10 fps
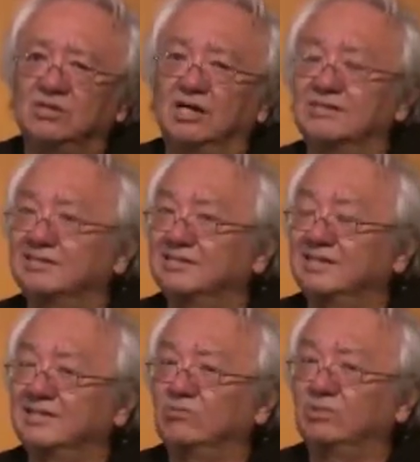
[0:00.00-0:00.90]
He also
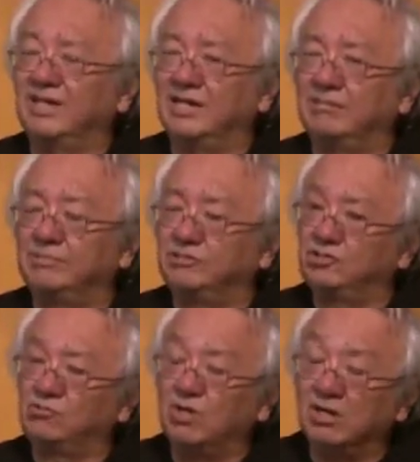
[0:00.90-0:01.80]
studied with Albert
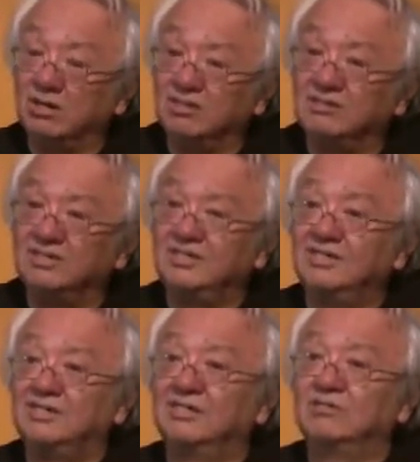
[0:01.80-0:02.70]
Guerard,
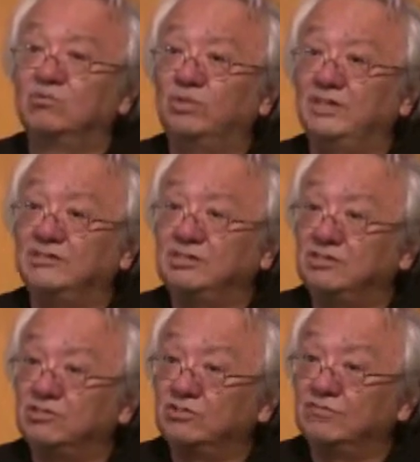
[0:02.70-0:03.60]
a great
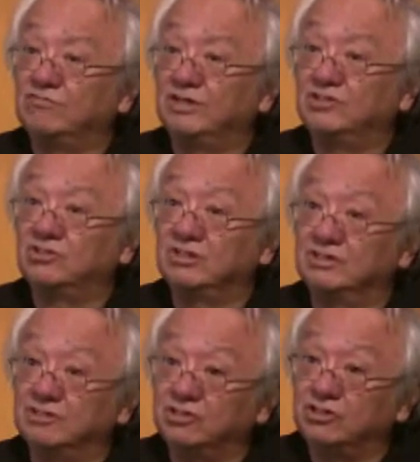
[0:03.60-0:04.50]
teacher of French
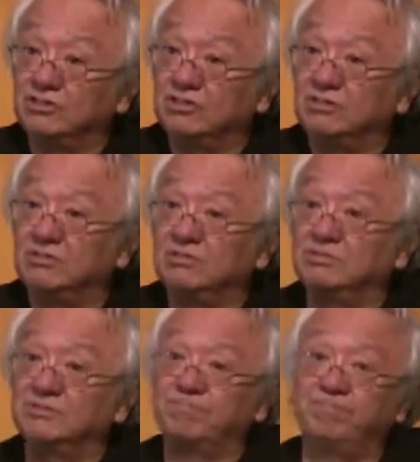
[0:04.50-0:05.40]
literature,
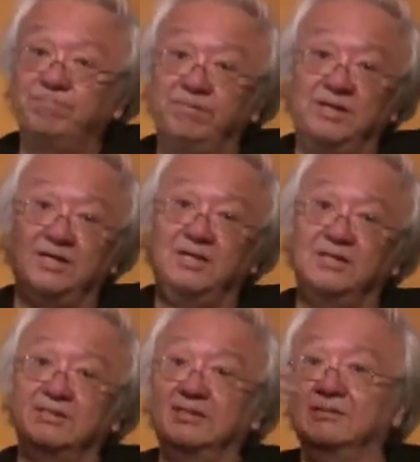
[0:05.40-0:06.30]
who's, uh,
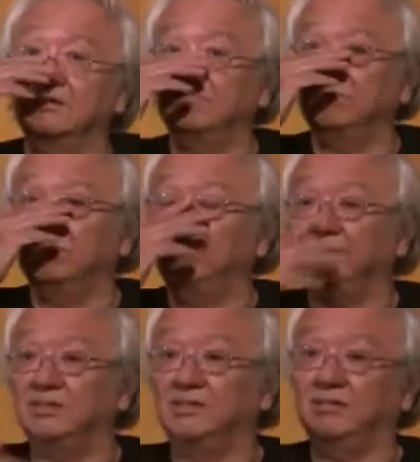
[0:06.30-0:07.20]
I think,
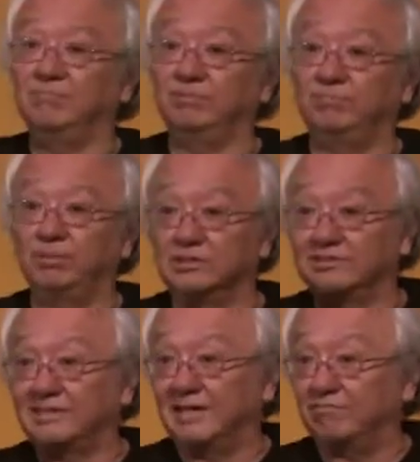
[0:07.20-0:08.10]
written a number of
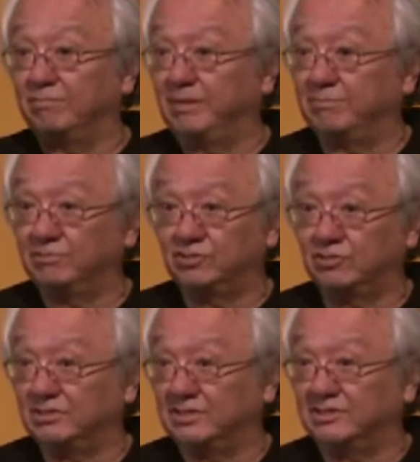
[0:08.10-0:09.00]
books that I remember
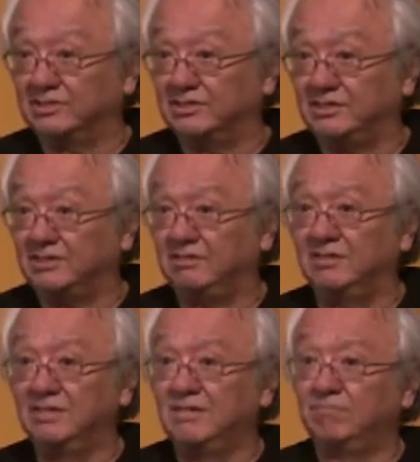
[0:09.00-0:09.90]
certainly as a kid
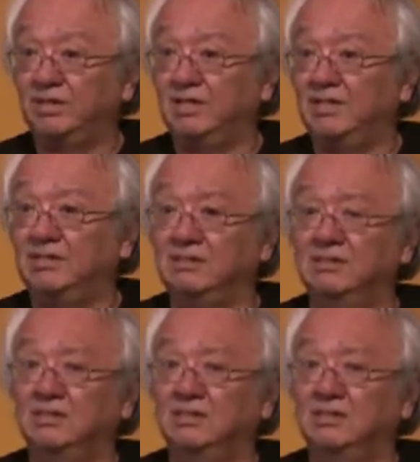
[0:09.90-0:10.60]
buying